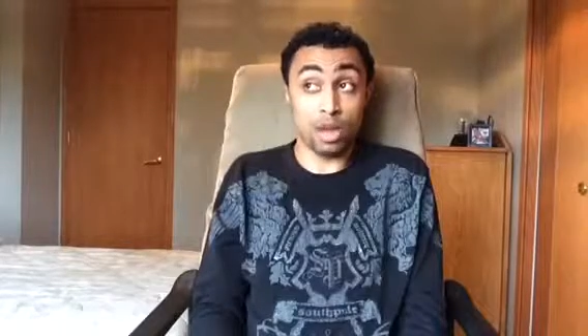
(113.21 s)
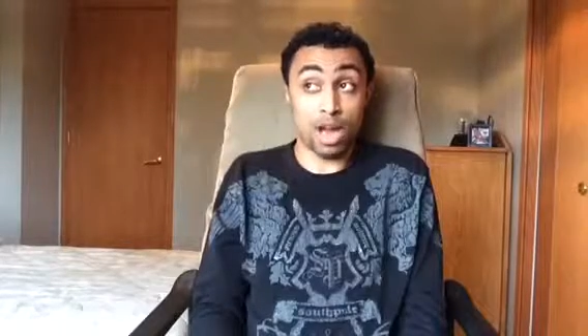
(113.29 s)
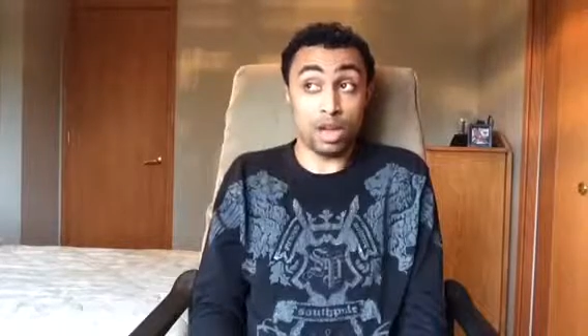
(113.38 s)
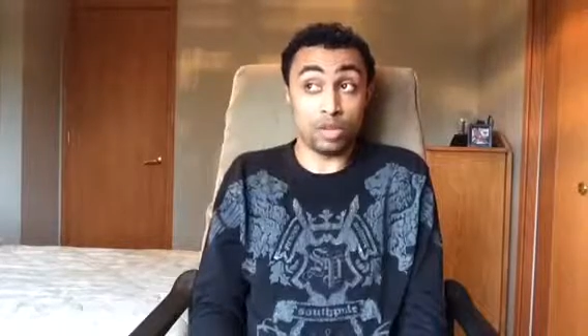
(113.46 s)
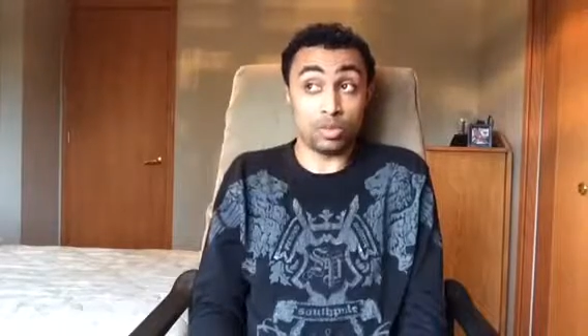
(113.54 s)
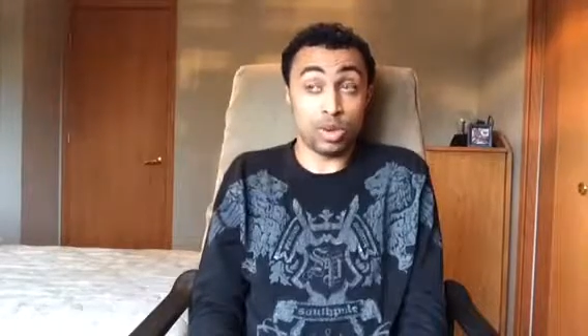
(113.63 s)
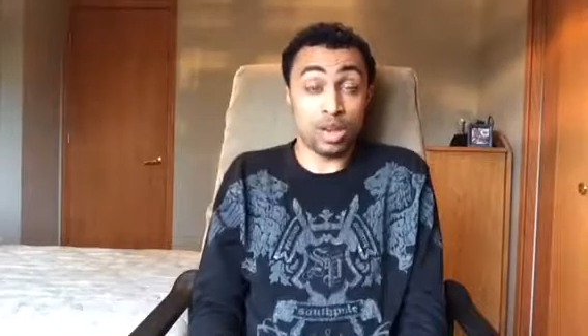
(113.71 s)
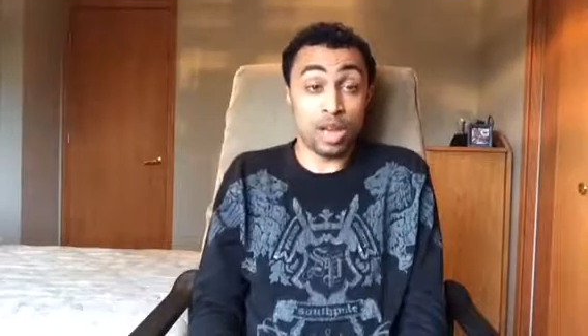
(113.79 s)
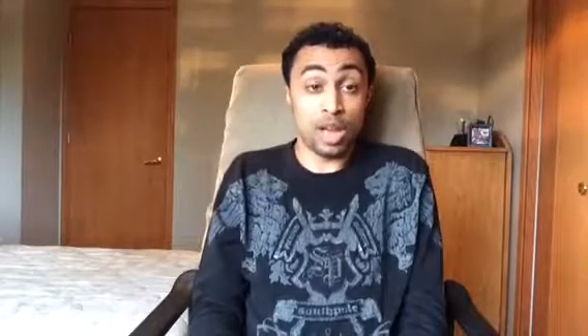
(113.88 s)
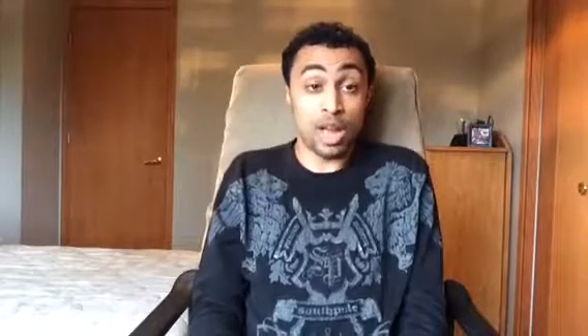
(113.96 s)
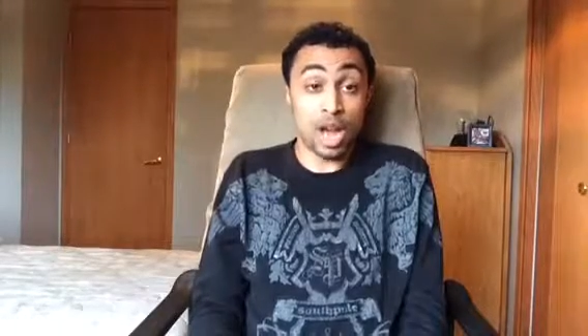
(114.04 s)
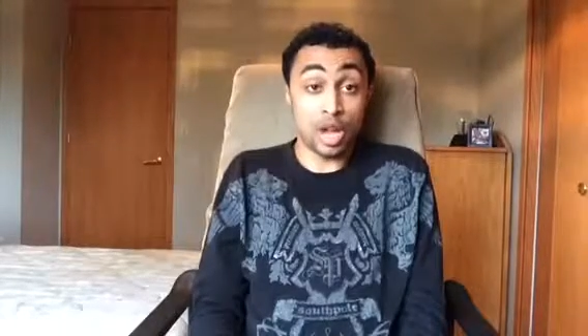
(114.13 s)
how I used
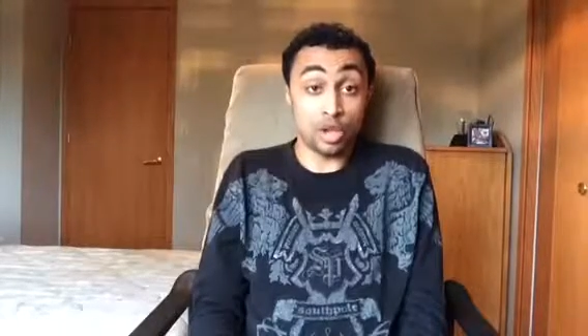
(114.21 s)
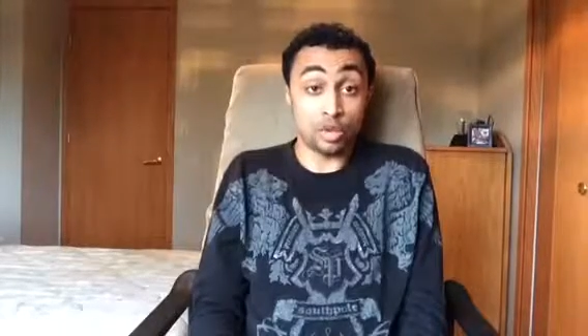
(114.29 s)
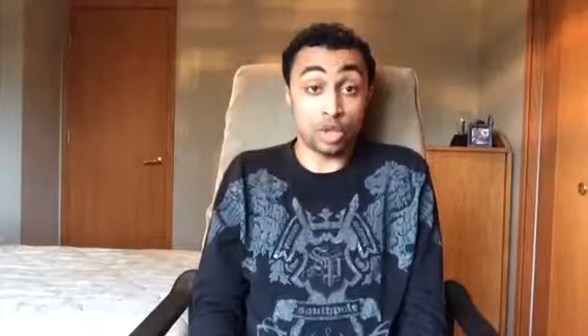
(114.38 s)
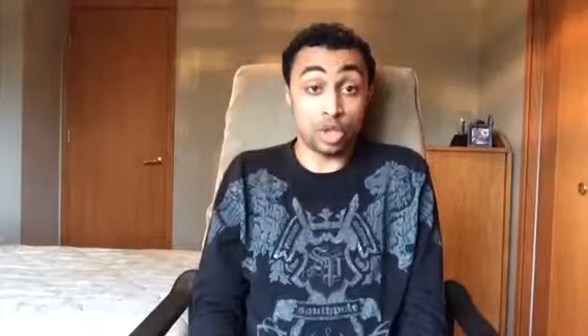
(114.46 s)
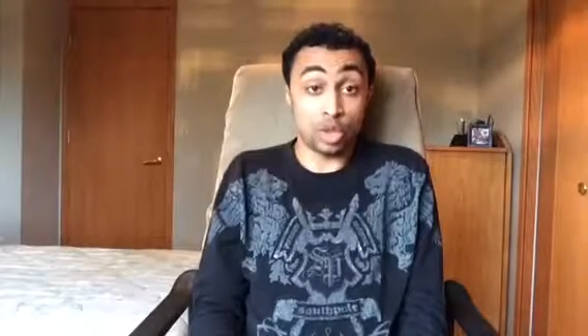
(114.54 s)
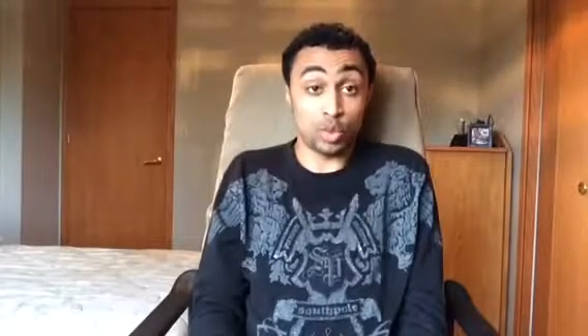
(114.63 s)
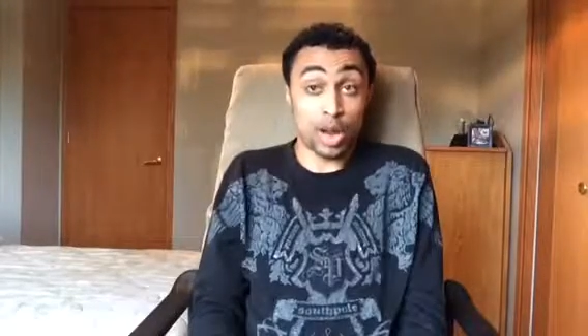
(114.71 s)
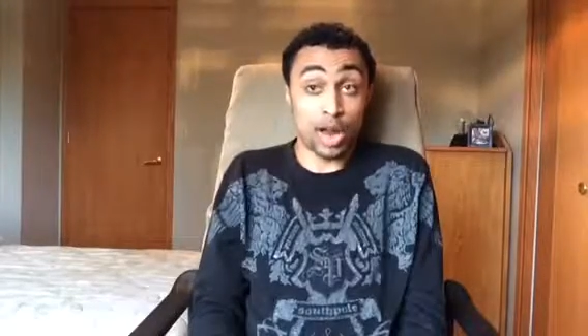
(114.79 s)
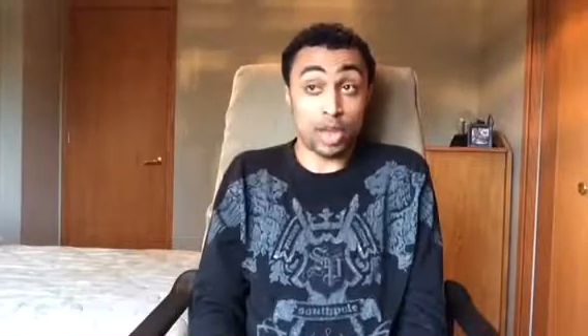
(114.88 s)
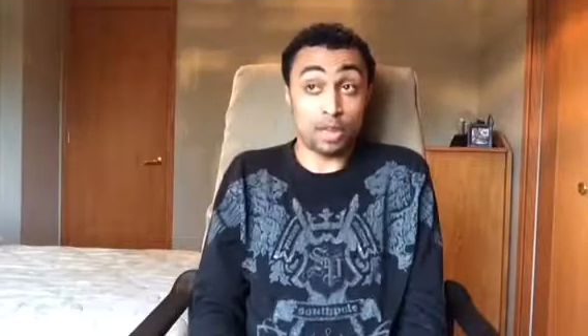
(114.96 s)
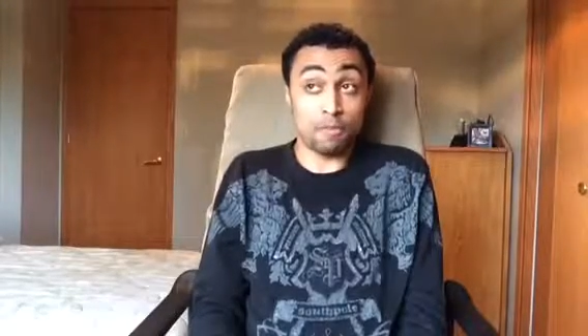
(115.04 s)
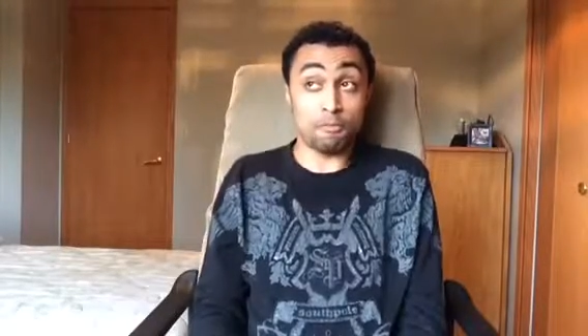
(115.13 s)
to run
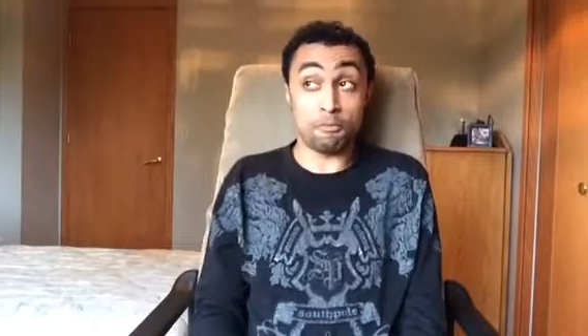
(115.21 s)
track.